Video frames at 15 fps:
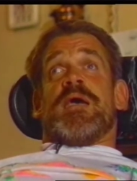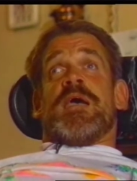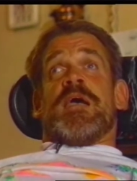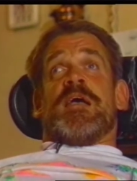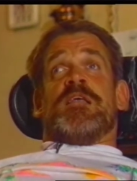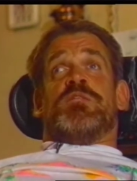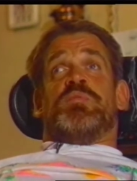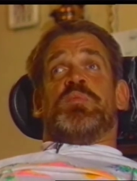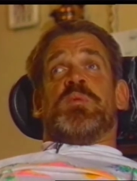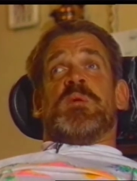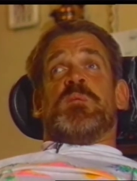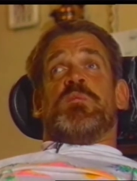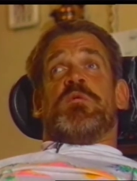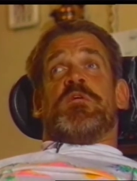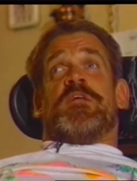as we
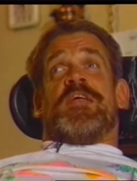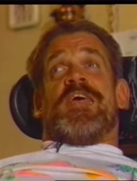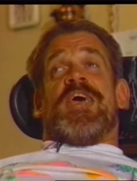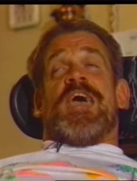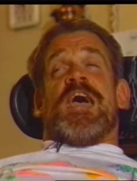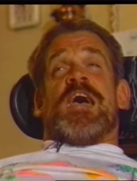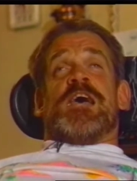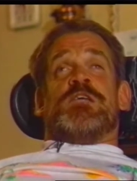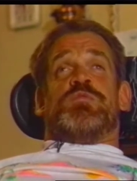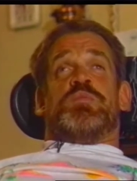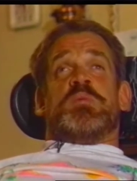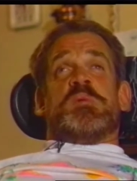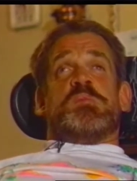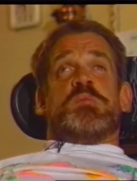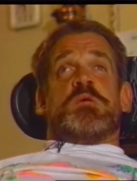were as
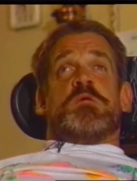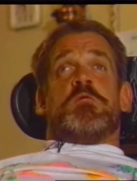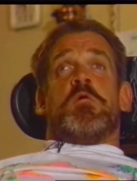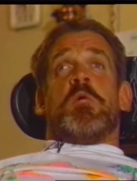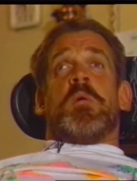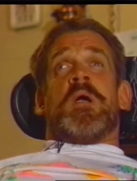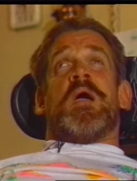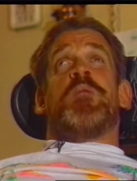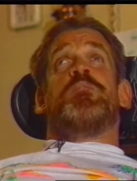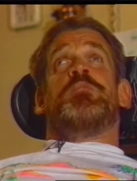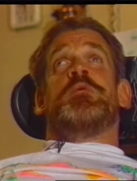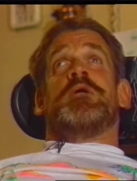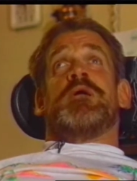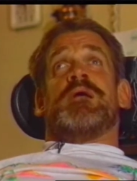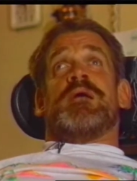we were growing up
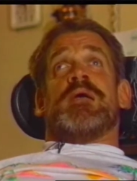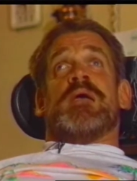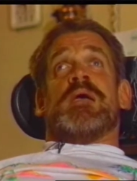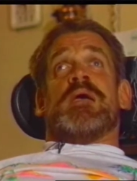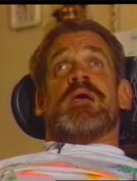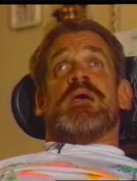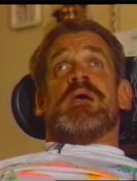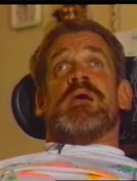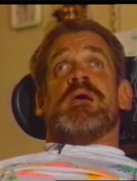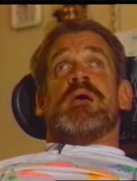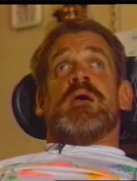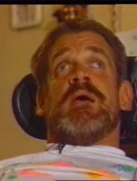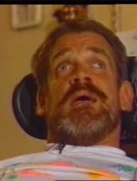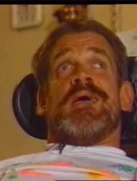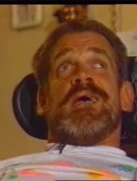
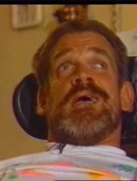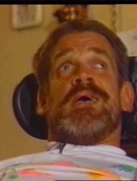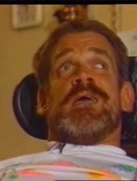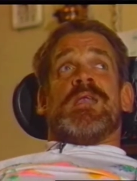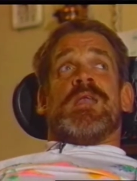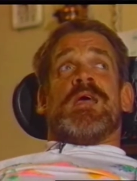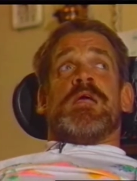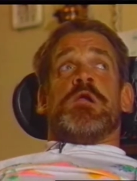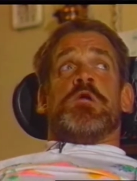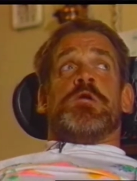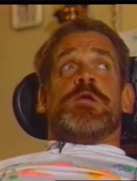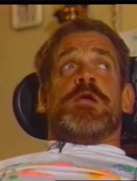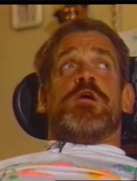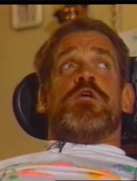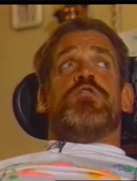in later
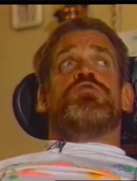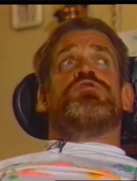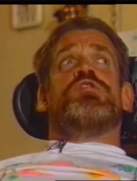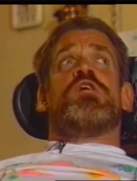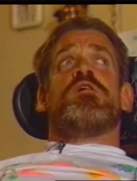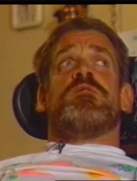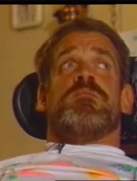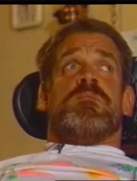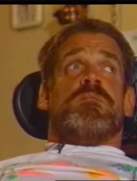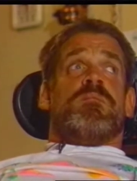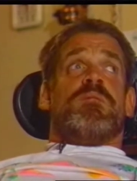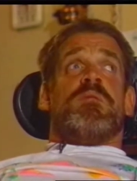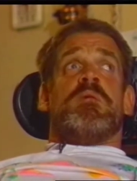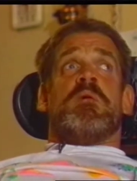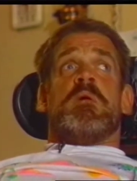years,
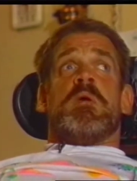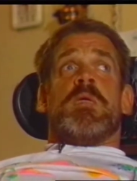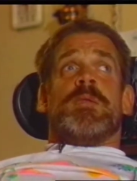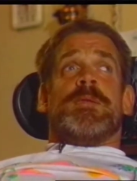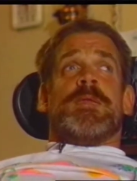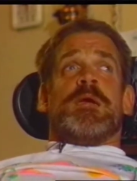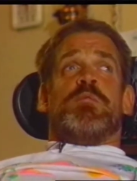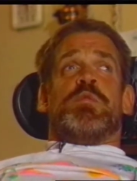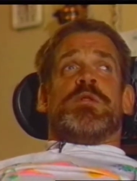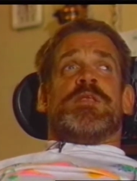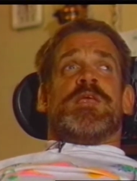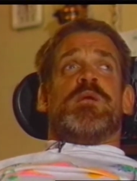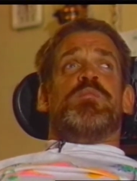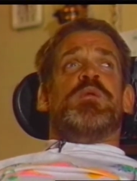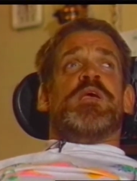they would
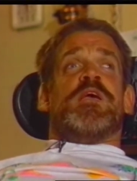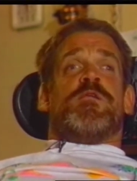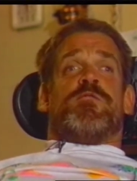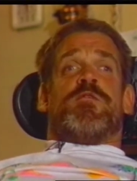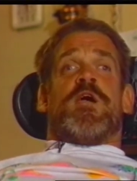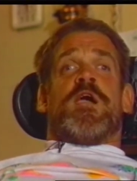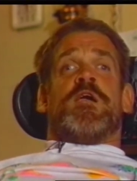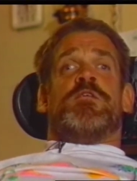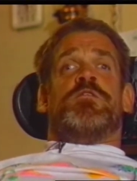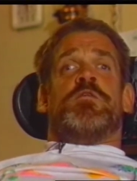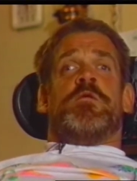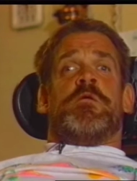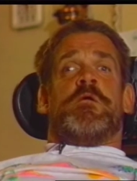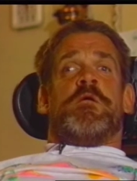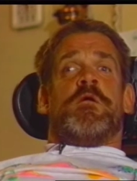give me advice,
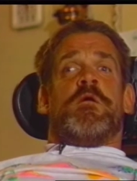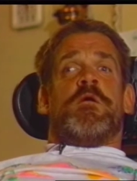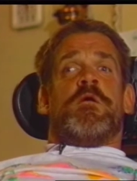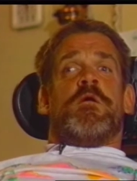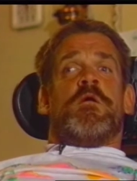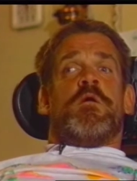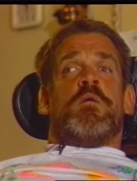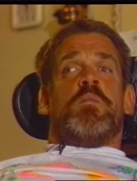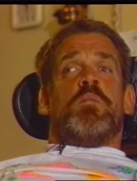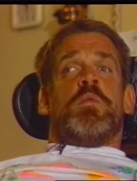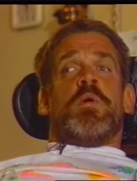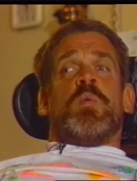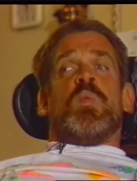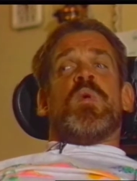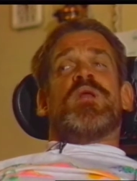but
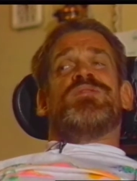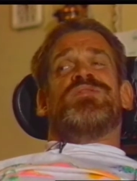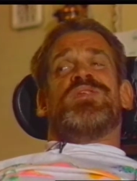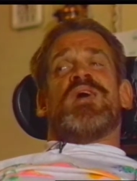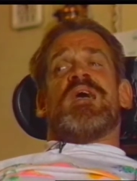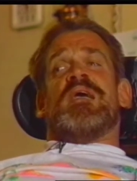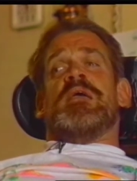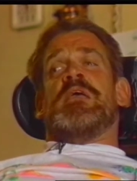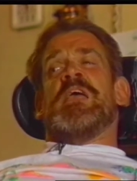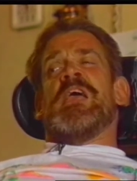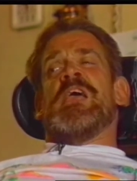once I